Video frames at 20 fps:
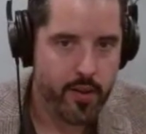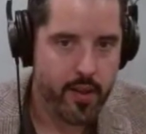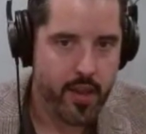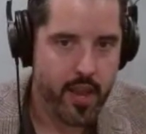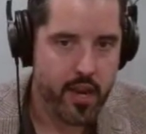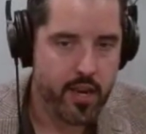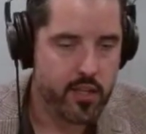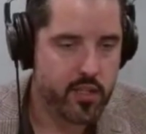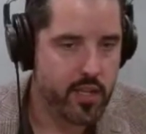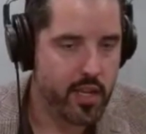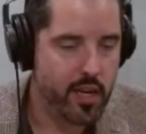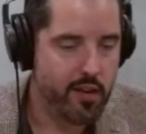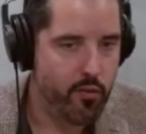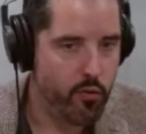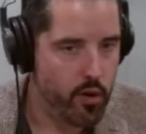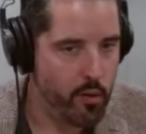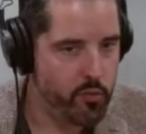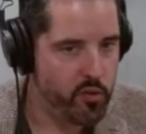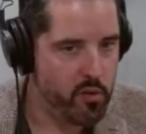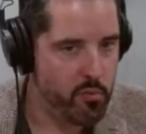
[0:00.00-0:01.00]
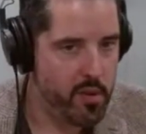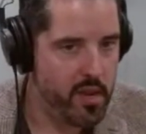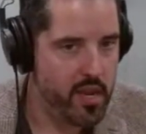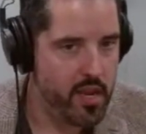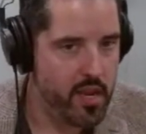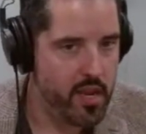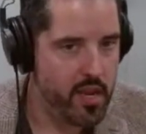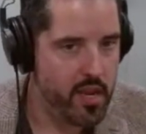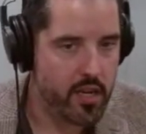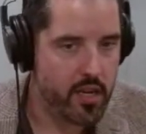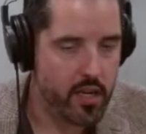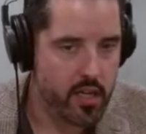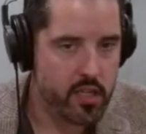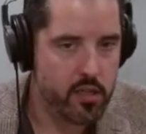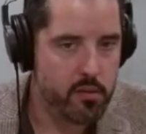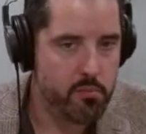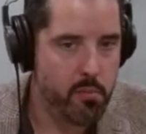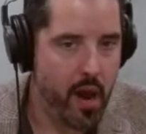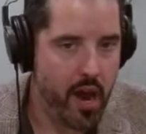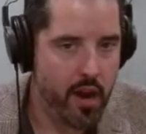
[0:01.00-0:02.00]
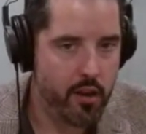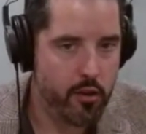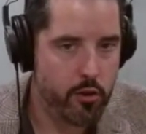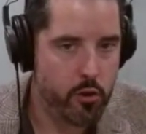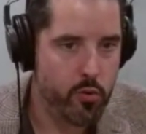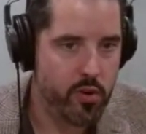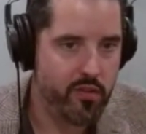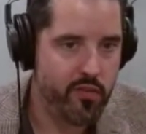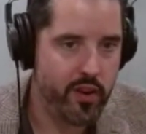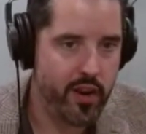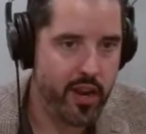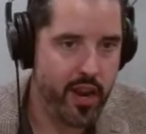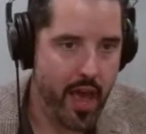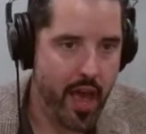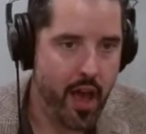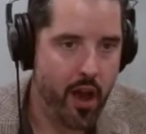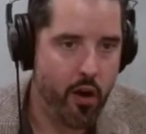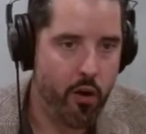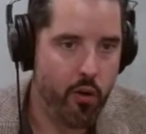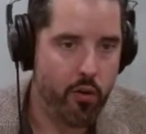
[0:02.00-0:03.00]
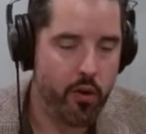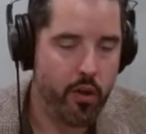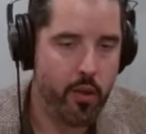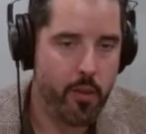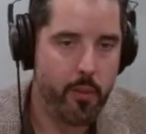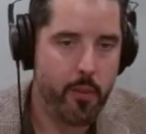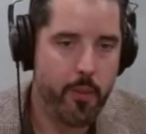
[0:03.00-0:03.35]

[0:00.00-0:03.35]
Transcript: And he said, if it were up to me, I'd unbody you even now.